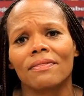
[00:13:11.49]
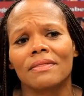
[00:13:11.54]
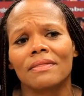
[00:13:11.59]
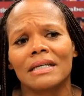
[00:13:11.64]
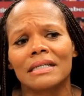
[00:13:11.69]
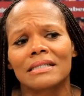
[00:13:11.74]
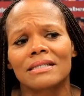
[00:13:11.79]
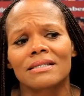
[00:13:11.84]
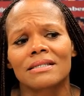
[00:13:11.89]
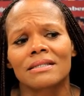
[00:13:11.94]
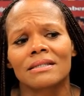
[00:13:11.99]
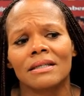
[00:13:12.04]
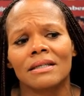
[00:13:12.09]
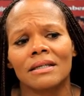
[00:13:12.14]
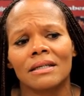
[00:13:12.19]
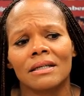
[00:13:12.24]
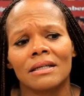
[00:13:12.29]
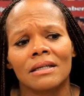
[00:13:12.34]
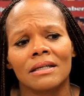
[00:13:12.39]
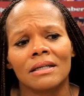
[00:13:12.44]

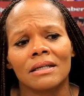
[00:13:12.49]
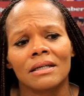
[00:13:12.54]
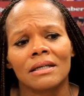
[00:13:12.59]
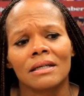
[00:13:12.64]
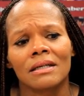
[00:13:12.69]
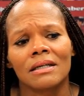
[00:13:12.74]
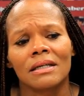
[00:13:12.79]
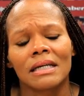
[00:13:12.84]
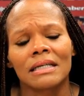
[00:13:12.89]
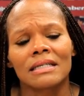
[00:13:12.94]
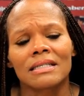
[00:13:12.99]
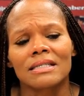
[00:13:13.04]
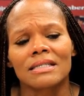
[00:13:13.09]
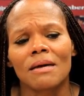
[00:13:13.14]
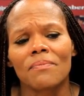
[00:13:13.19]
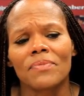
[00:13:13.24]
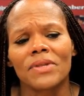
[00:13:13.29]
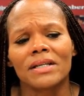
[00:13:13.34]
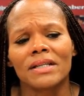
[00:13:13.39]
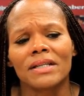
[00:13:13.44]
It's
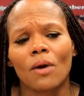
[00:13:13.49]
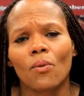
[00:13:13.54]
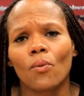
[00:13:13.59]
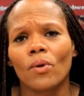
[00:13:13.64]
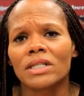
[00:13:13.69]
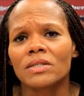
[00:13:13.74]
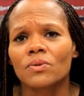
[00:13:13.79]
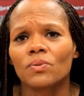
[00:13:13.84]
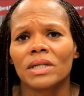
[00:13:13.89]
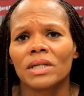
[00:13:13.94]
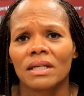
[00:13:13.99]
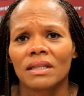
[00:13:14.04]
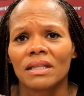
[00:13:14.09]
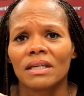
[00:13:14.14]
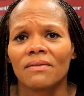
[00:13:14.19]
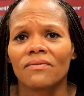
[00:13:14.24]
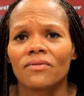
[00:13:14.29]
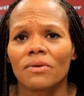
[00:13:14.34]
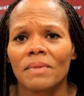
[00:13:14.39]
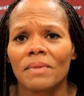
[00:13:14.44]
something that once we get the
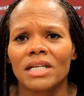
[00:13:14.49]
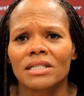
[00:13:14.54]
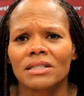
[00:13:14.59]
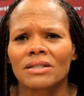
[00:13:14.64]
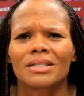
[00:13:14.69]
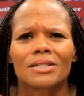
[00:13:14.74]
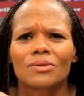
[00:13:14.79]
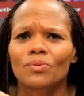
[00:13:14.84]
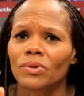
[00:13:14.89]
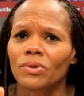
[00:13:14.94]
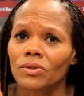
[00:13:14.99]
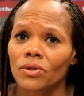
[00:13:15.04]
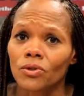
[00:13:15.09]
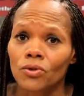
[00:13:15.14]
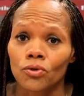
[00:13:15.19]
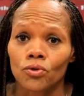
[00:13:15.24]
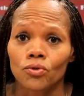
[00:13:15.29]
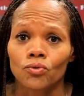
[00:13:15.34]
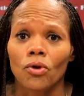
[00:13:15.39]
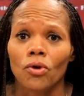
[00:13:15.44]
information, because we're
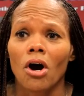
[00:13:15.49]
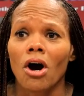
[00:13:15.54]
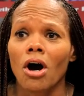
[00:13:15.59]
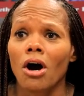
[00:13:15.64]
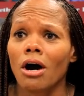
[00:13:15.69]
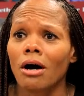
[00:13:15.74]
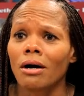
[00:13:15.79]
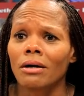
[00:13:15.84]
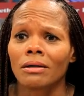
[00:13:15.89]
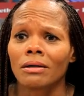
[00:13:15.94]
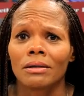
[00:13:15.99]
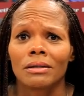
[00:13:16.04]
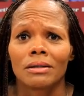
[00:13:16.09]
strong,